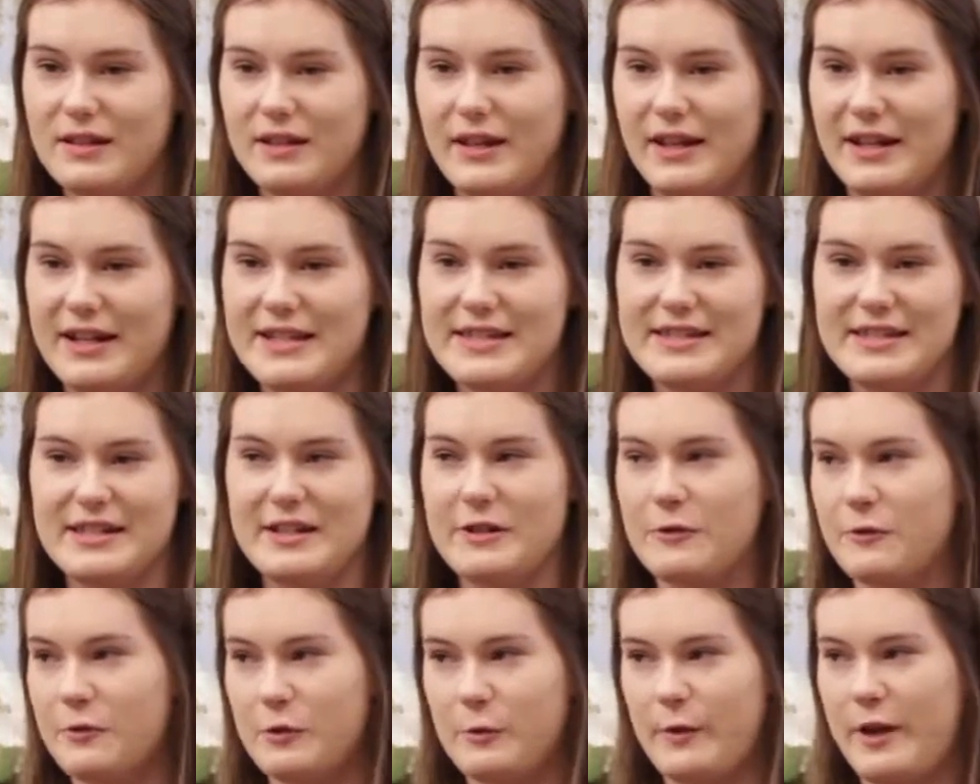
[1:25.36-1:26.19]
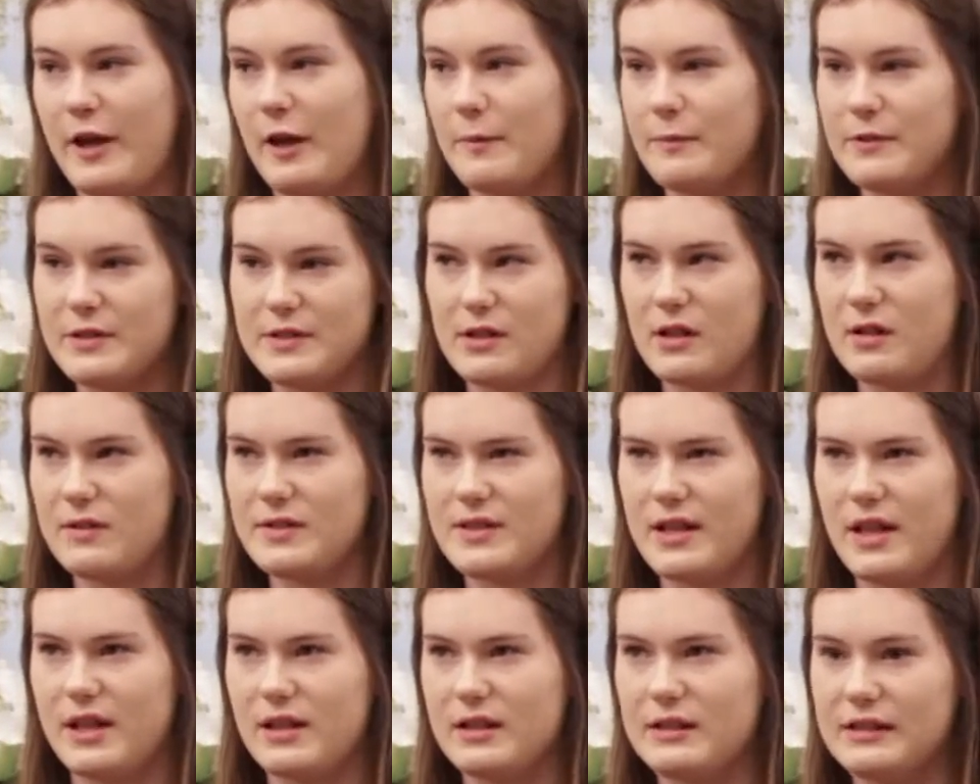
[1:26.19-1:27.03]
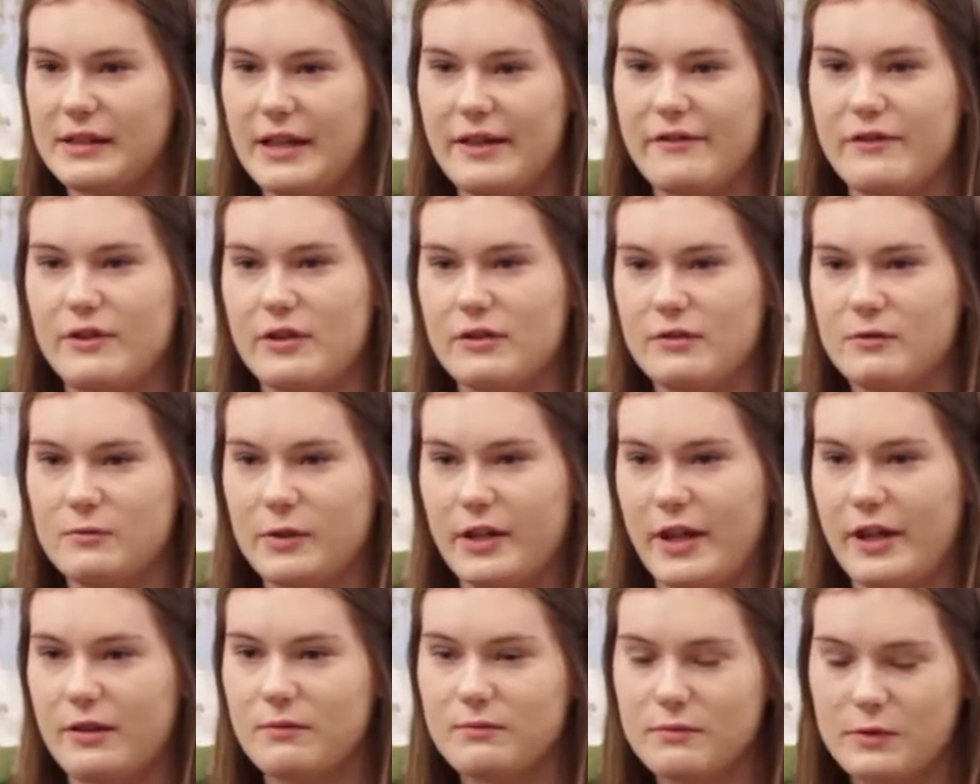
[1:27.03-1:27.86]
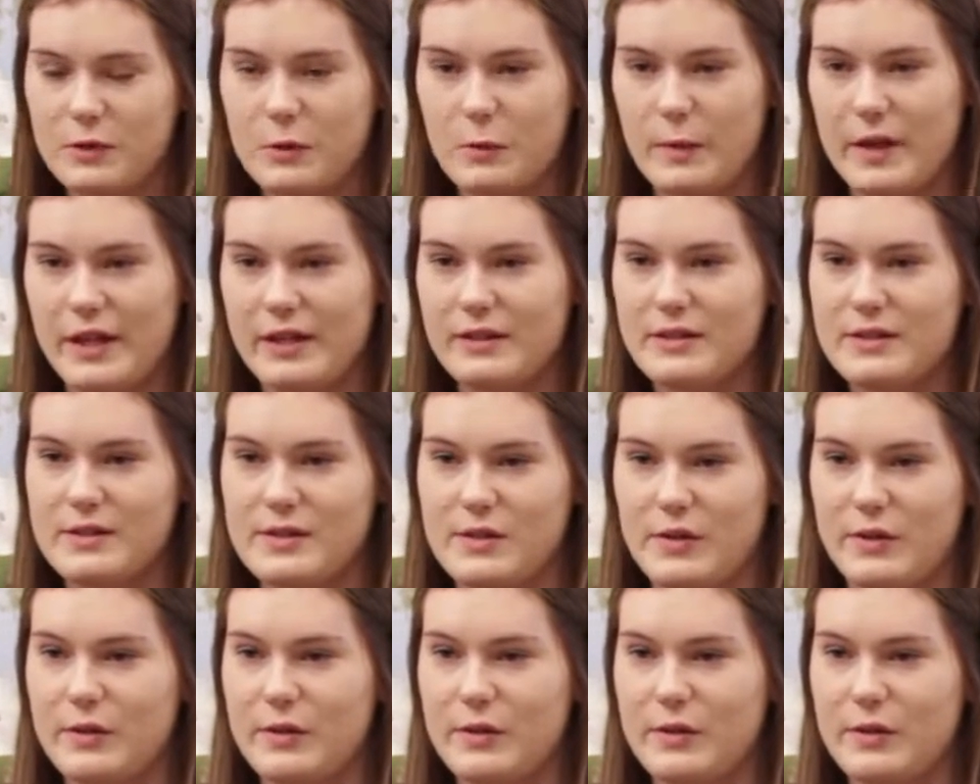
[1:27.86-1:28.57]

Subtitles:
And I did it all the way up until I was like 11 when I quit, so.